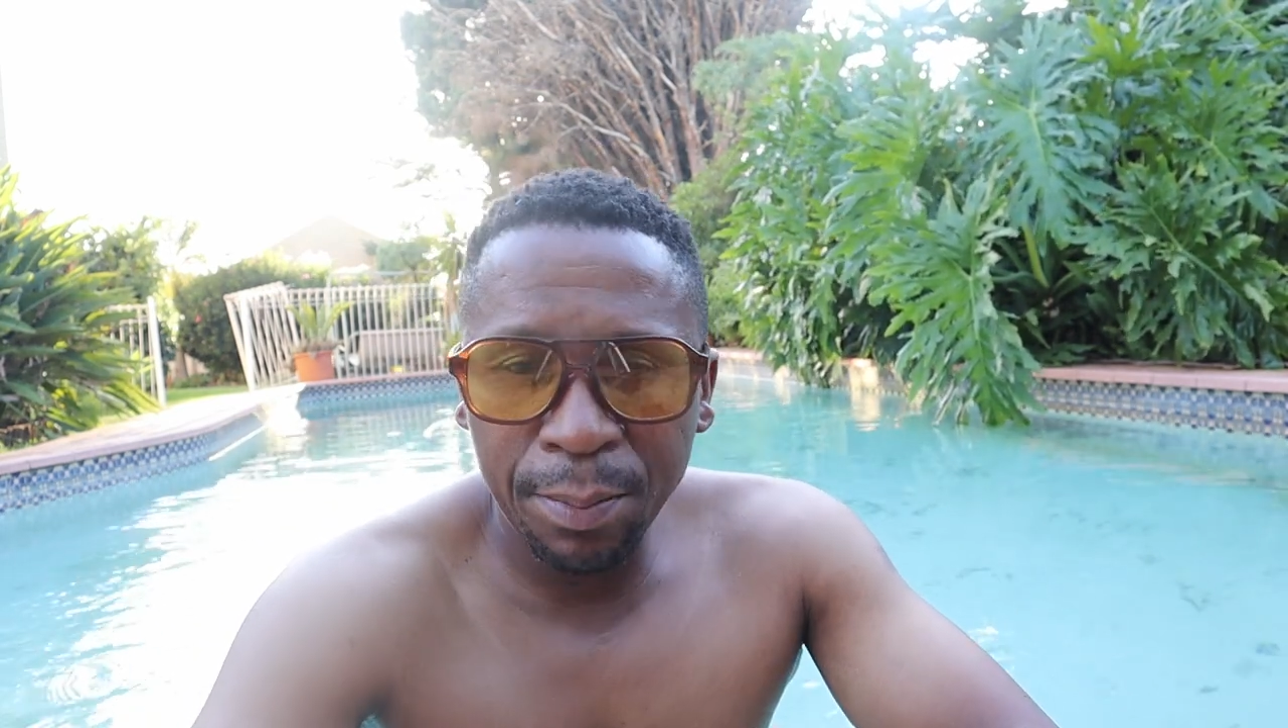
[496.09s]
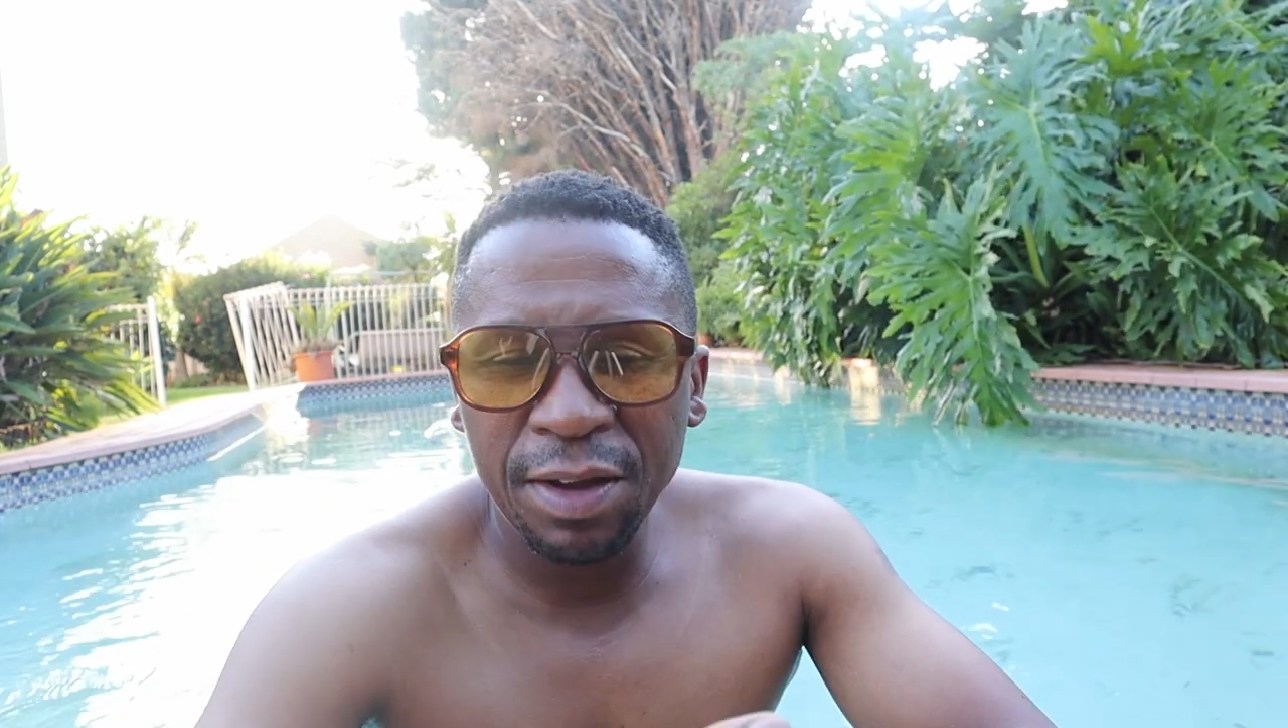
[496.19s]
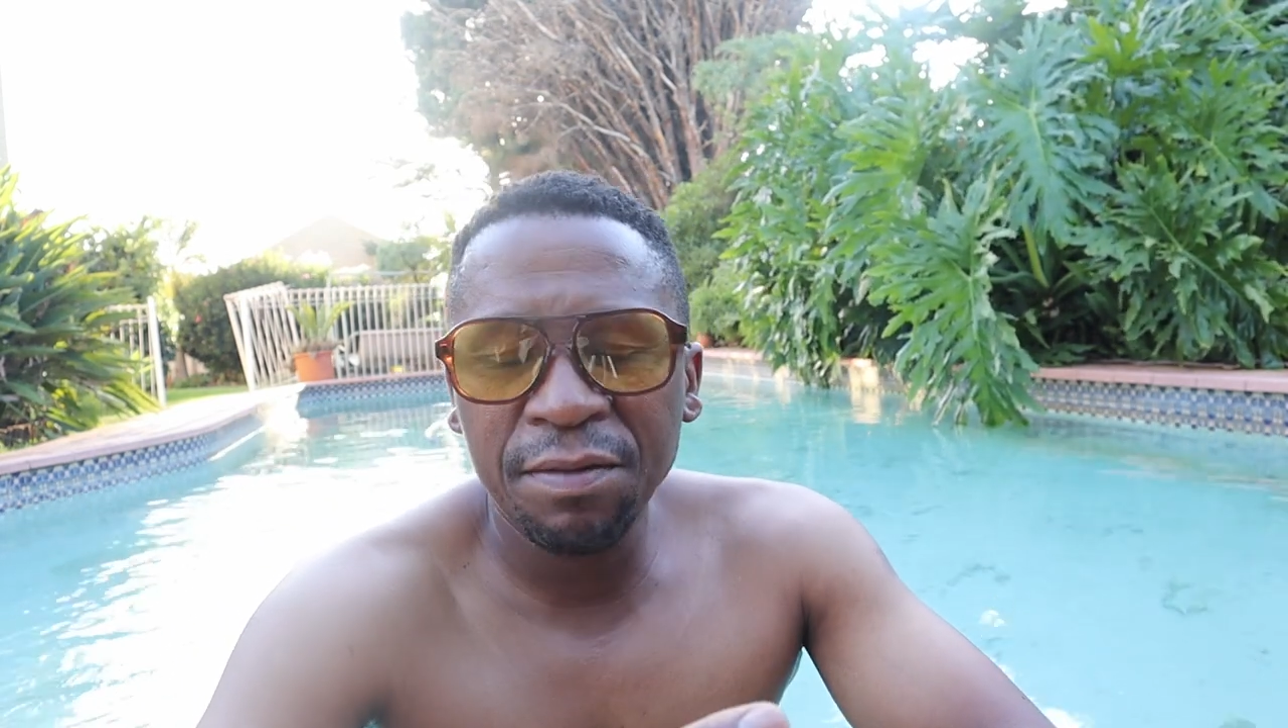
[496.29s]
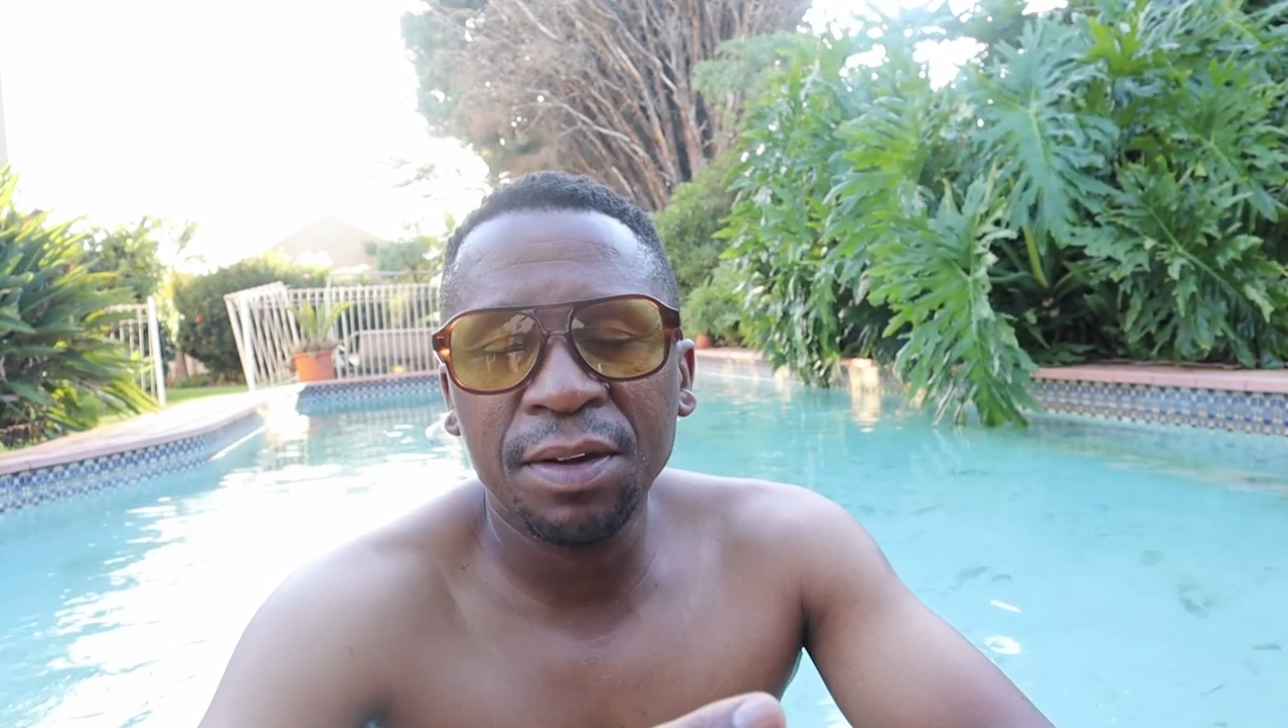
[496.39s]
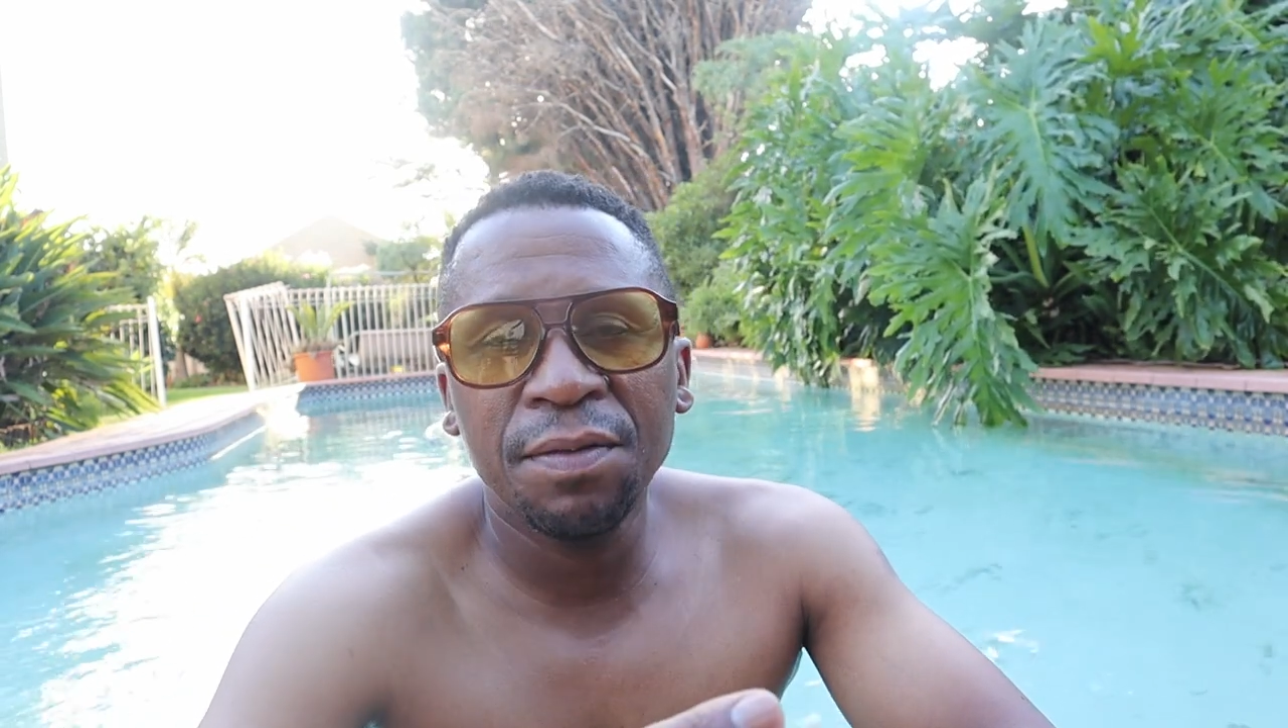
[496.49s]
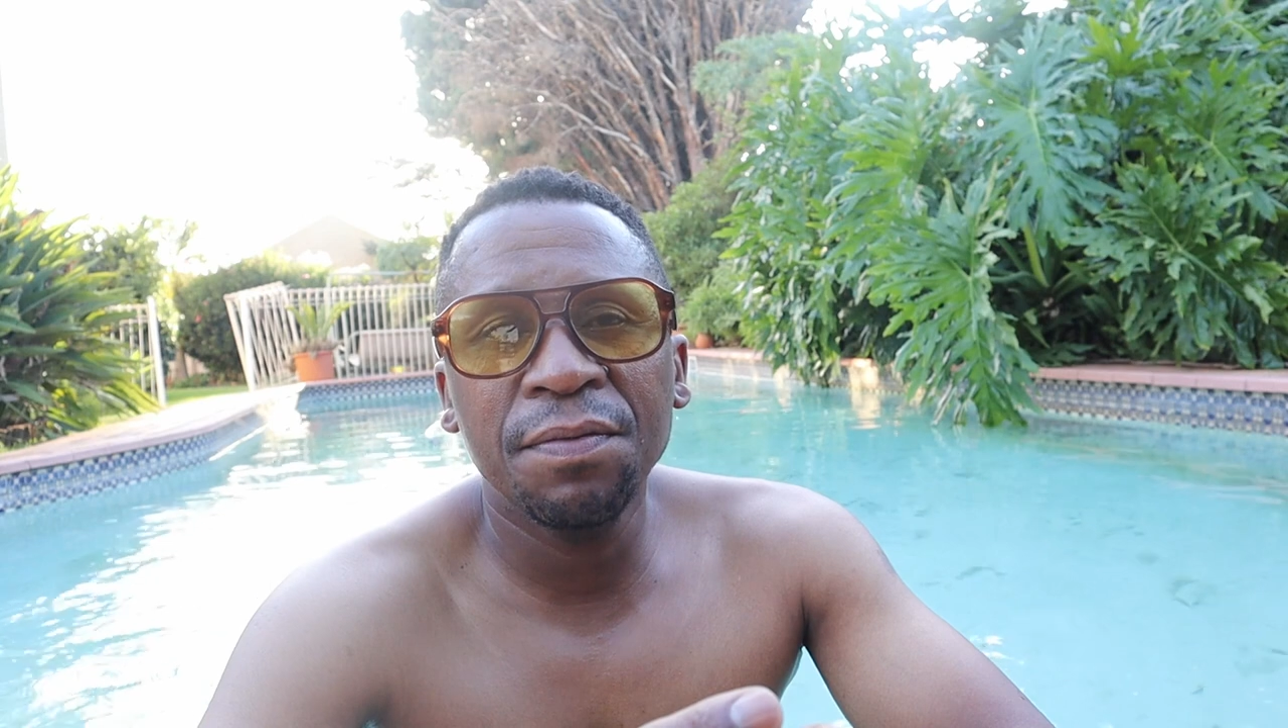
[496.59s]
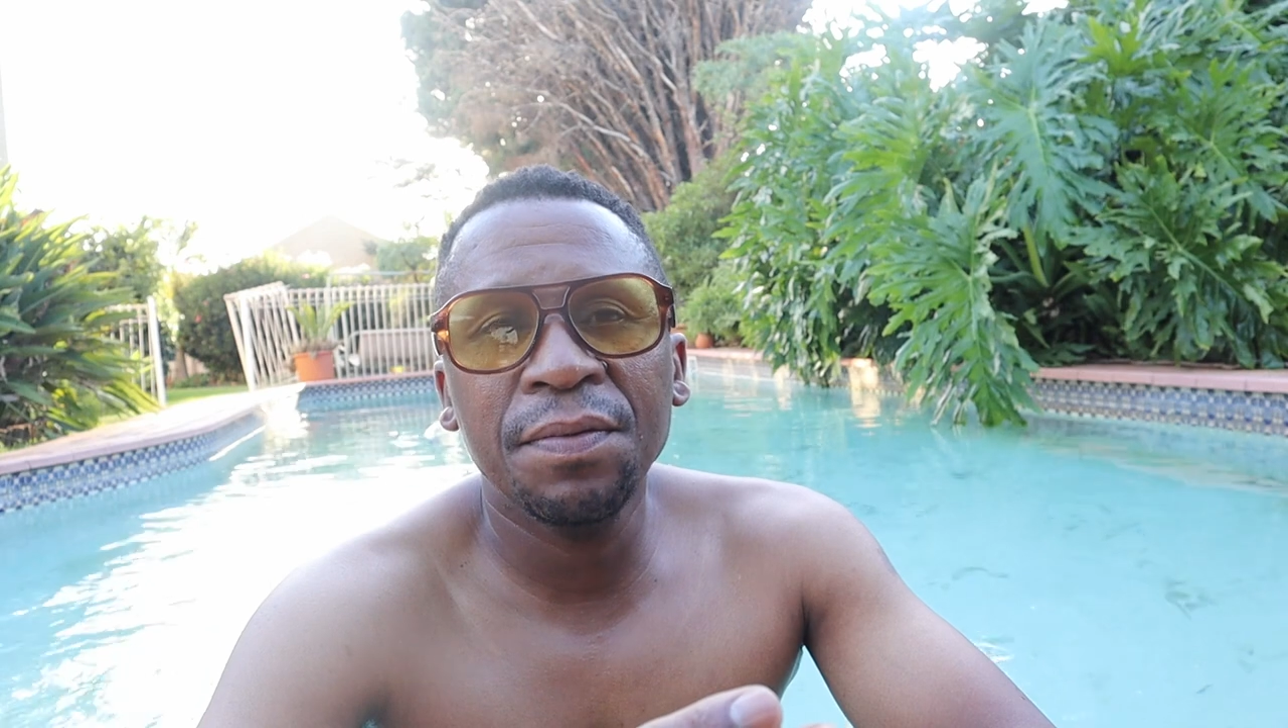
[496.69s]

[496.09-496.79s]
up having